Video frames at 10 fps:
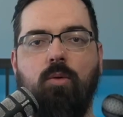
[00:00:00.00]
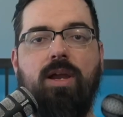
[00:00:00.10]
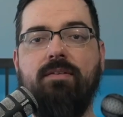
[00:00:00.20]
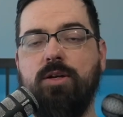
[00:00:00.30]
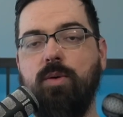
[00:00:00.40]
We
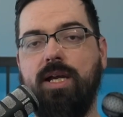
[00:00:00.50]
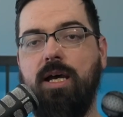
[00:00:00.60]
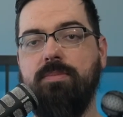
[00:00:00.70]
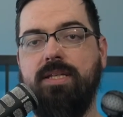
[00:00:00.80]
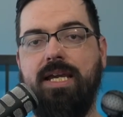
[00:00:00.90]
have a quick
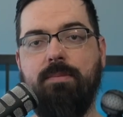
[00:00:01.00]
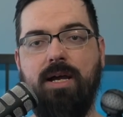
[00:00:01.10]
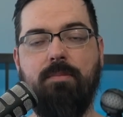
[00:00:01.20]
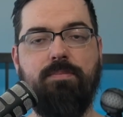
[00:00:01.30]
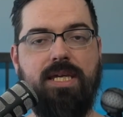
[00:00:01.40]
update
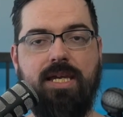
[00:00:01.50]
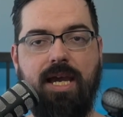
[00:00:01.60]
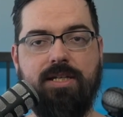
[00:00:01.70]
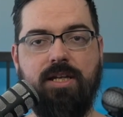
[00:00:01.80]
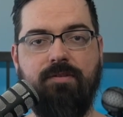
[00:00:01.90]
about
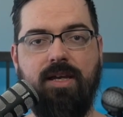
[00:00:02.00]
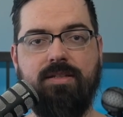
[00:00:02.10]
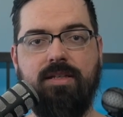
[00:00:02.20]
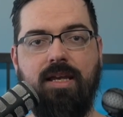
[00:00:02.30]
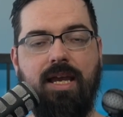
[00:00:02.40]
bcachefs